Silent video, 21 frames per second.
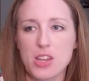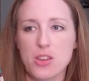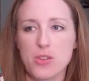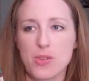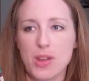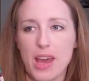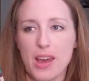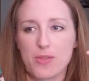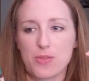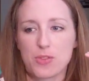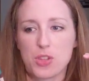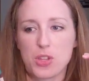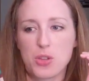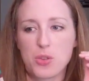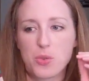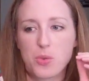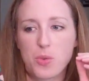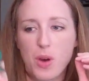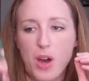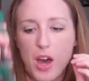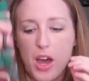You'd have
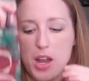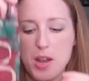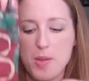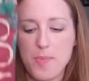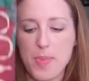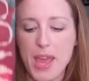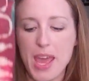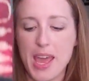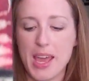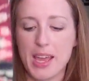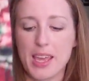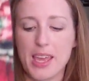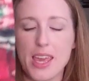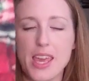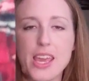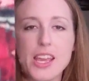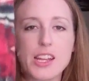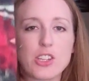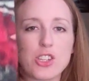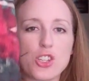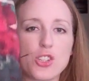to unpick
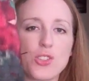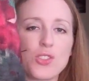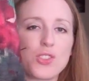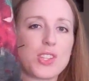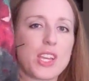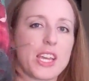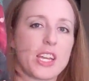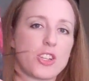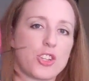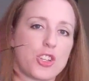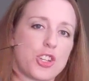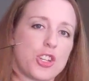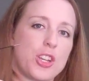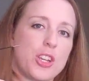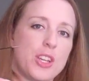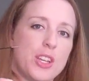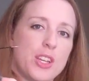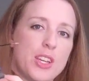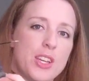each stitch